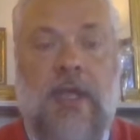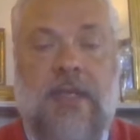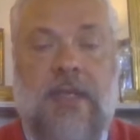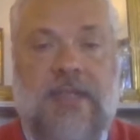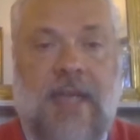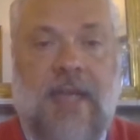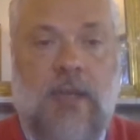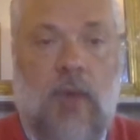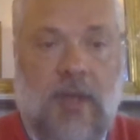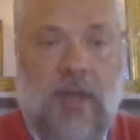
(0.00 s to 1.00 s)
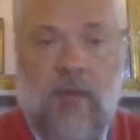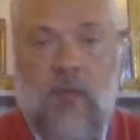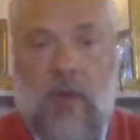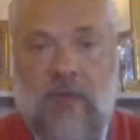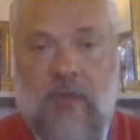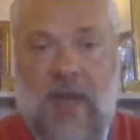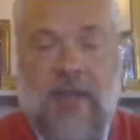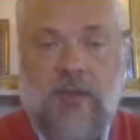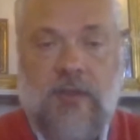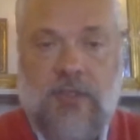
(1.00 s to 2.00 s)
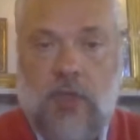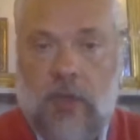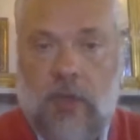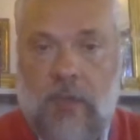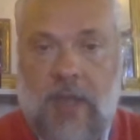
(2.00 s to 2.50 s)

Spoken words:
in deciding what varietals you're going